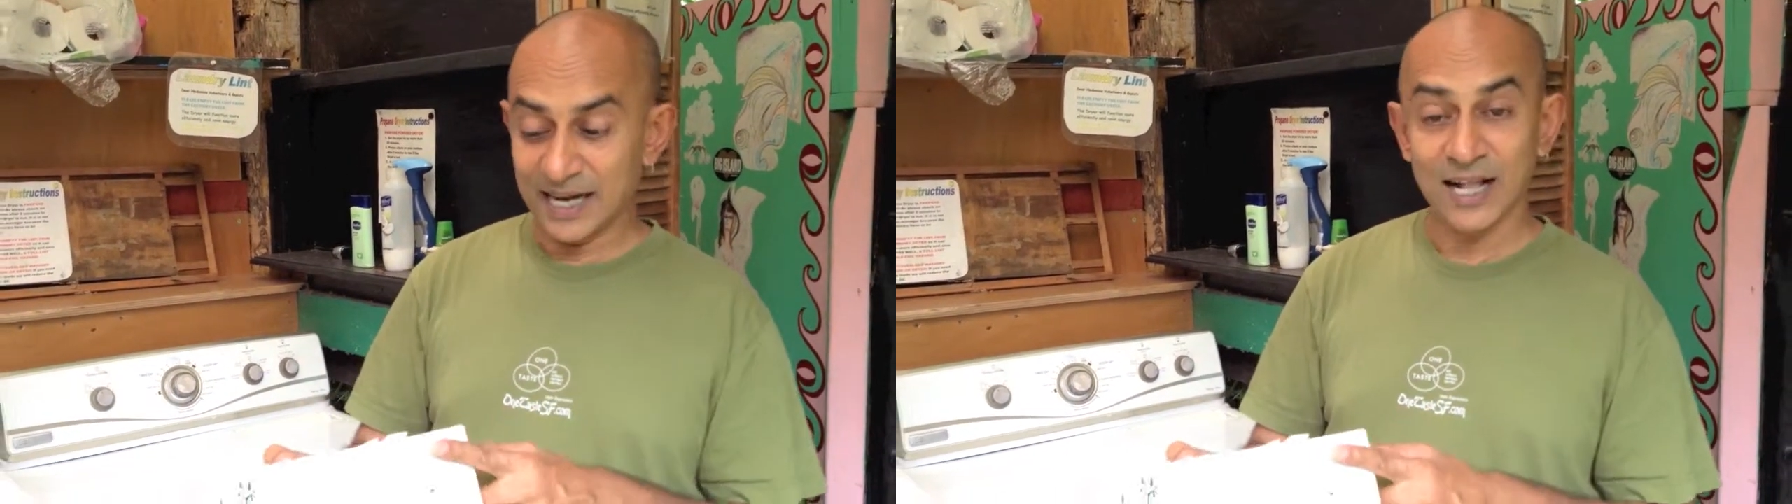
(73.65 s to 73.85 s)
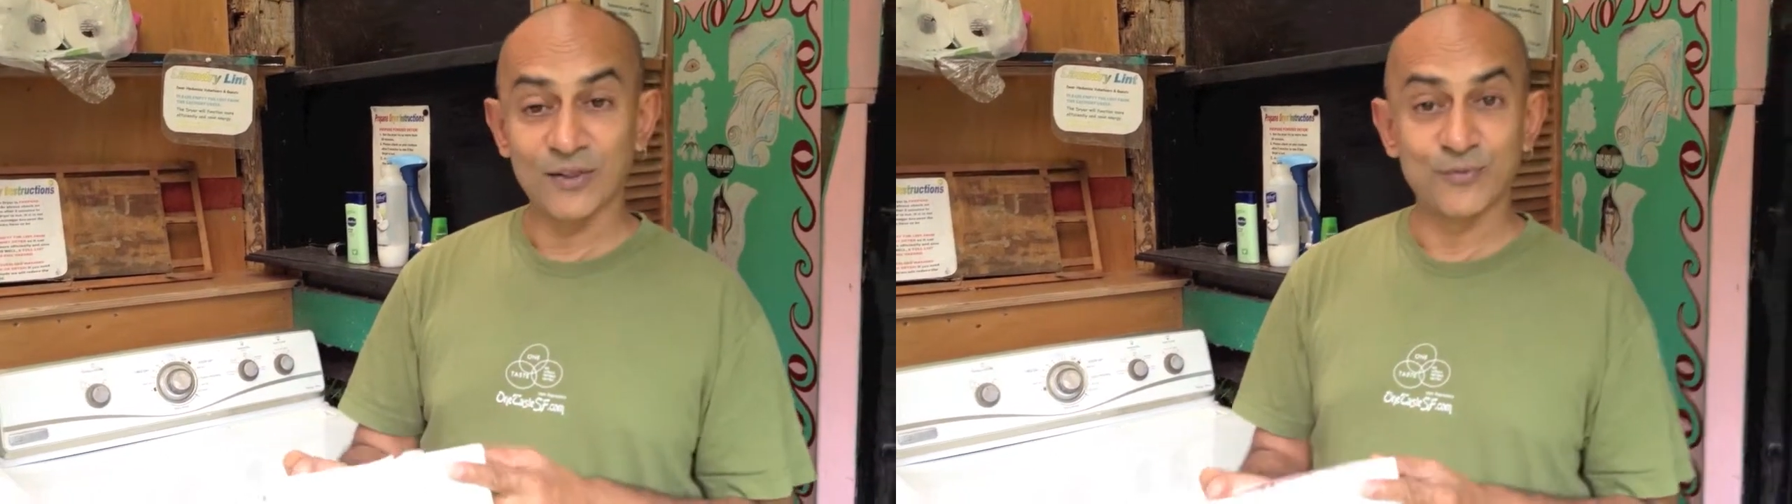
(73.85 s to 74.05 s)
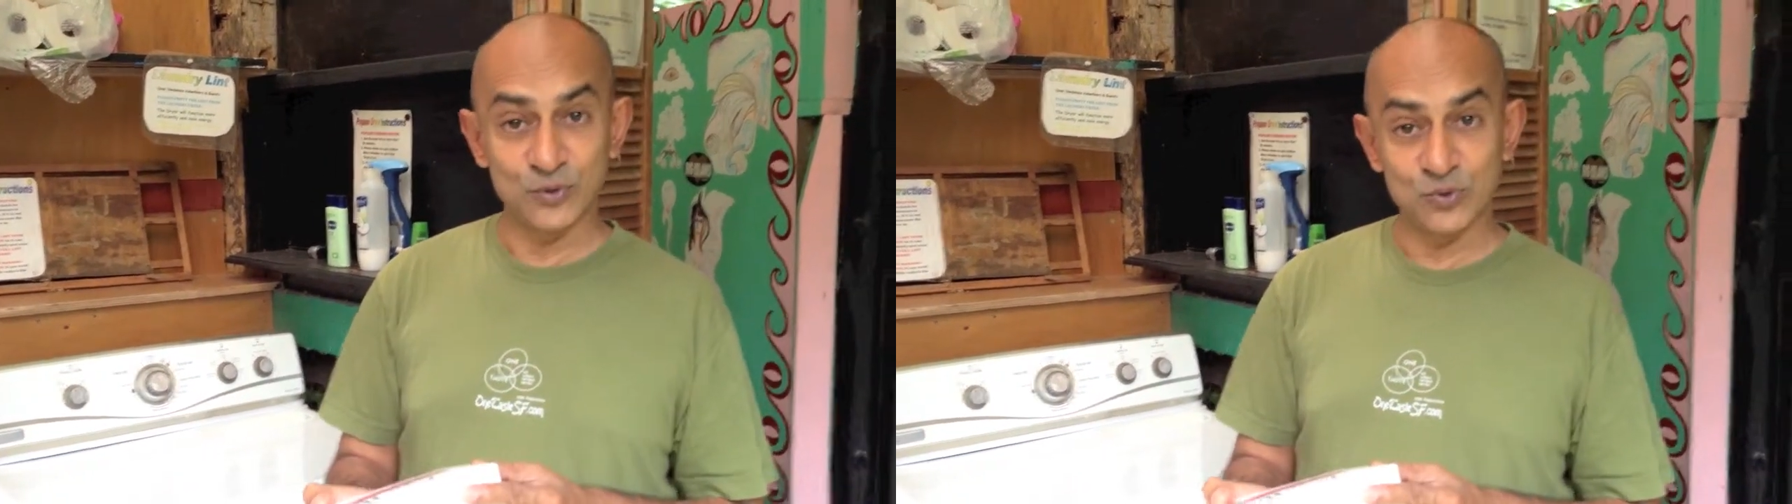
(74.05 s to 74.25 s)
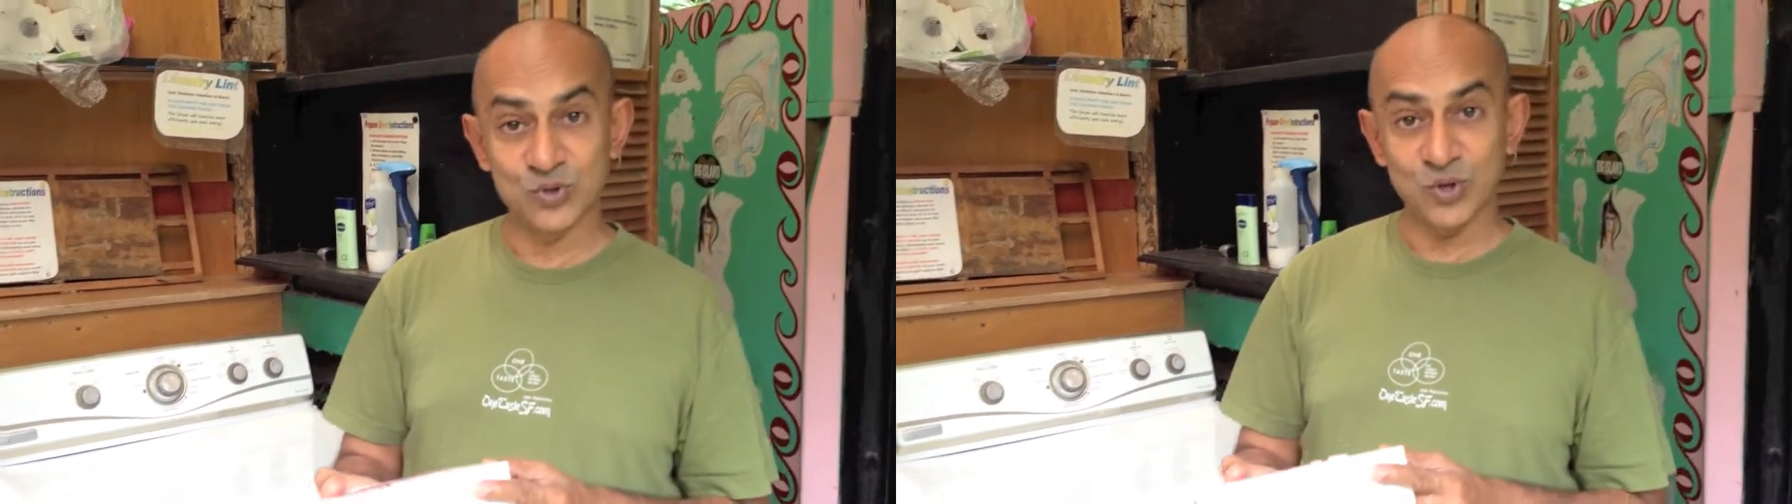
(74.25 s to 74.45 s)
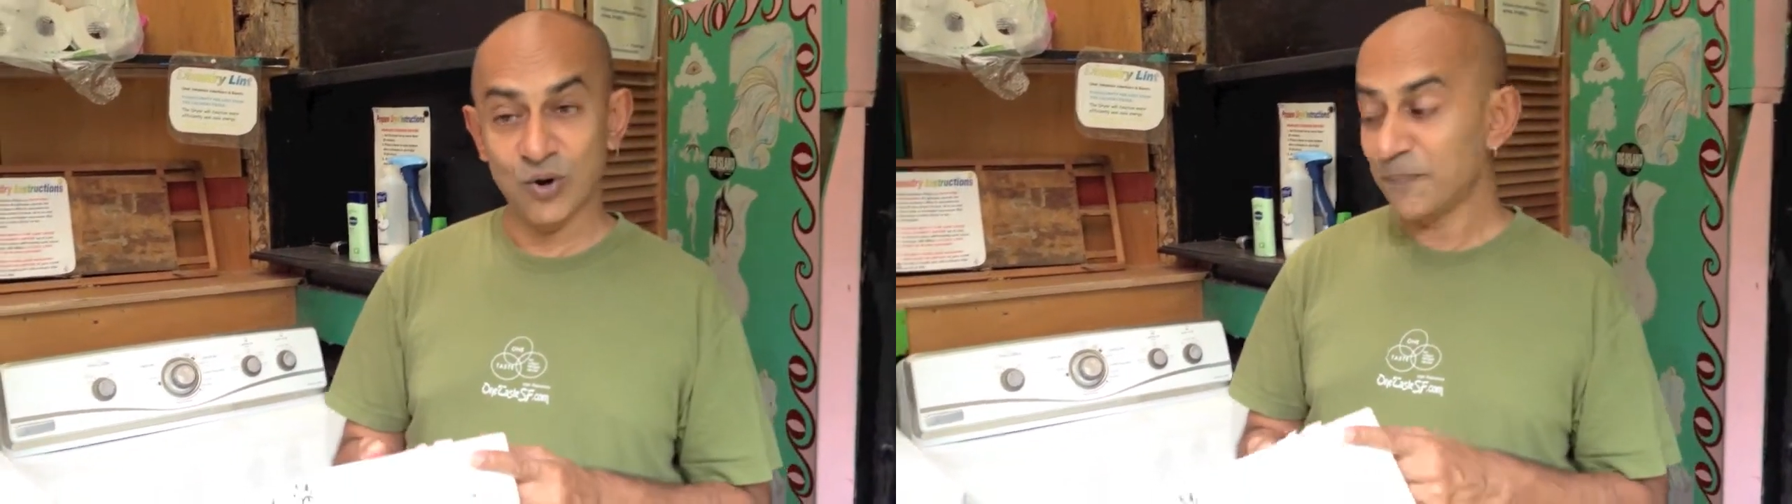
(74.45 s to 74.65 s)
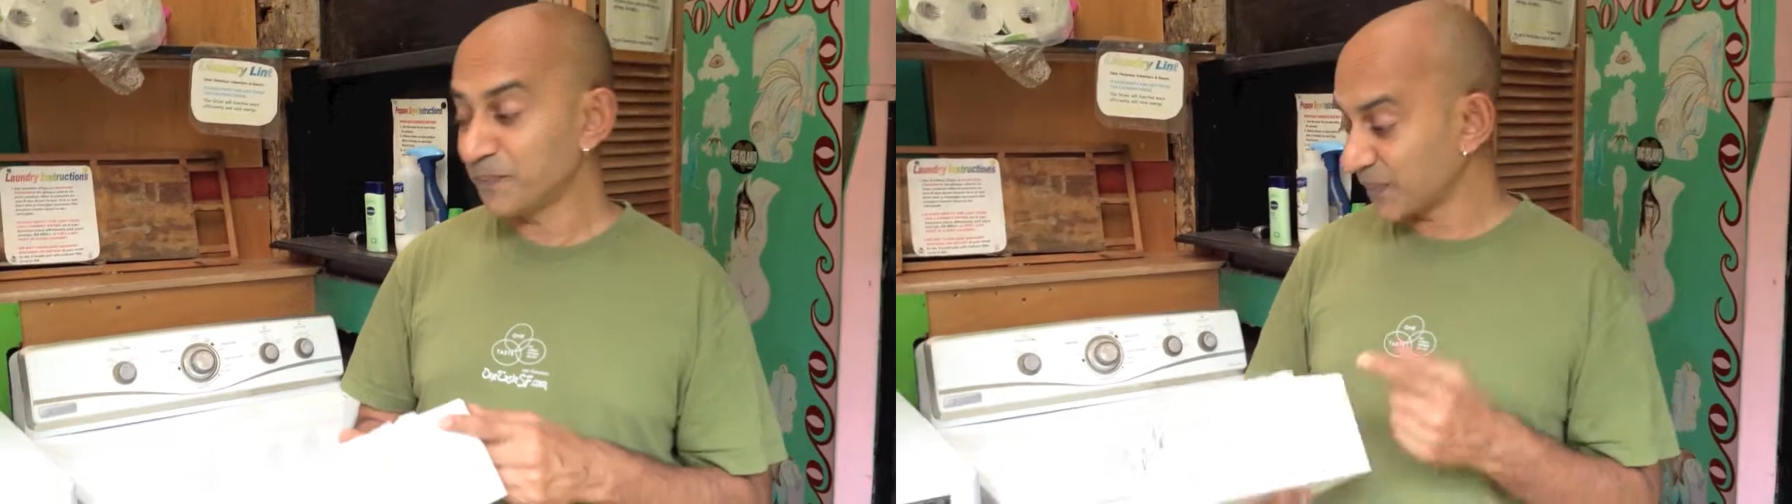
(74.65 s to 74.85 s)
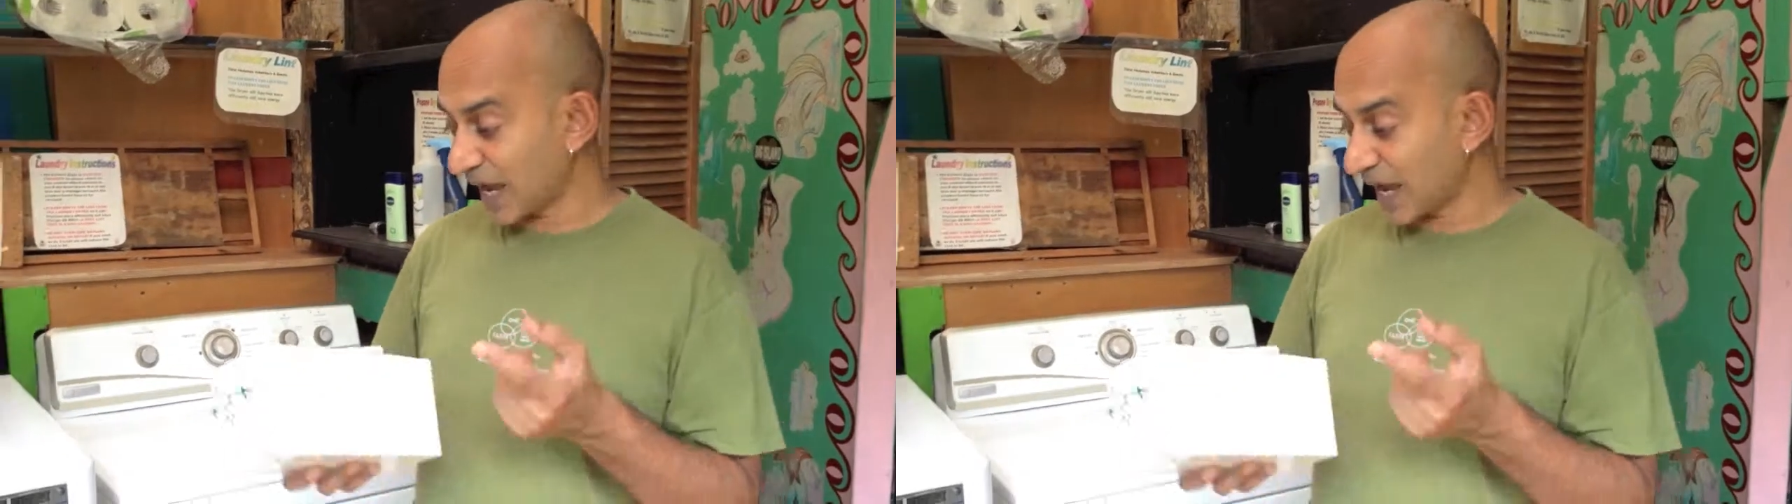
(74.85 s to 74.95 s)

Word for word: health food store